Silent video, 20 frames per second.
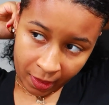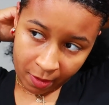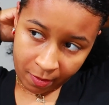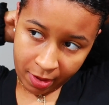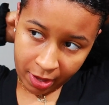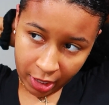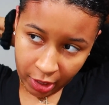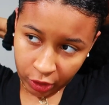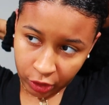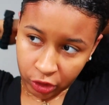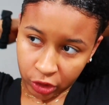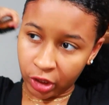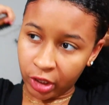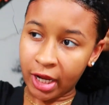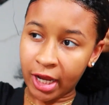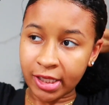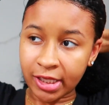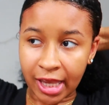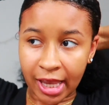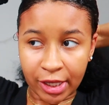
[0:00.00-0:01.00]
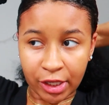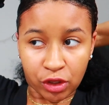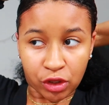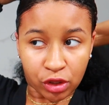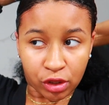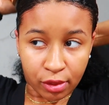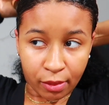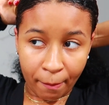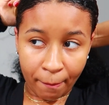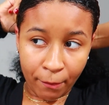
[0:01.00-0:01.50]
making sure it's as
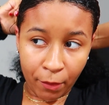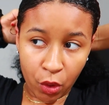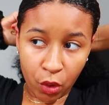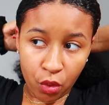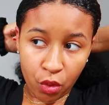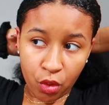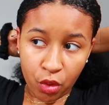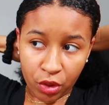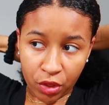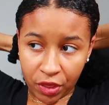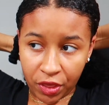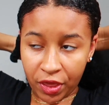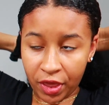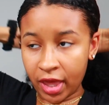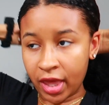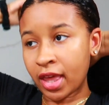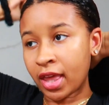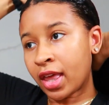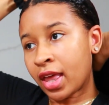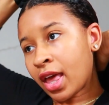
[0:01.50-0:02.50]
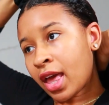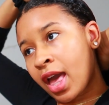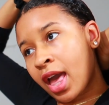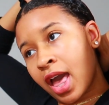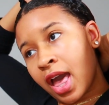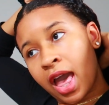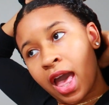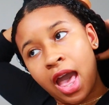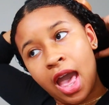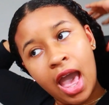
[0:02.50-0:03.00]
smooth
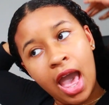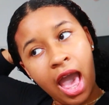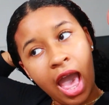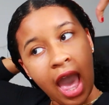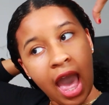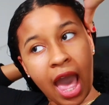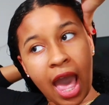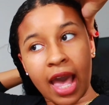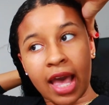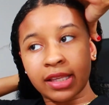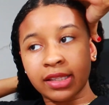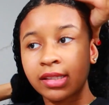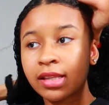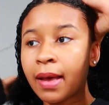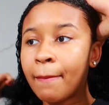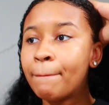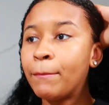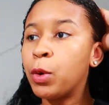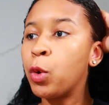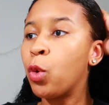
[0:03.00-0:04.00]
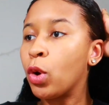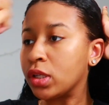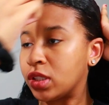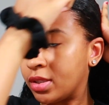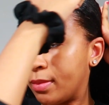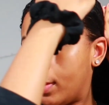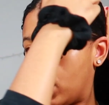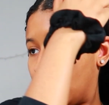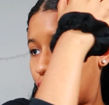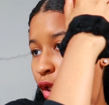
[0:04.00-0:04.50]
as
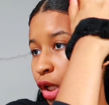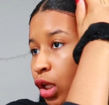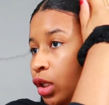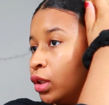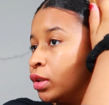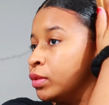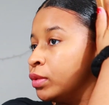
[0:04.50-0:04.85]
possible.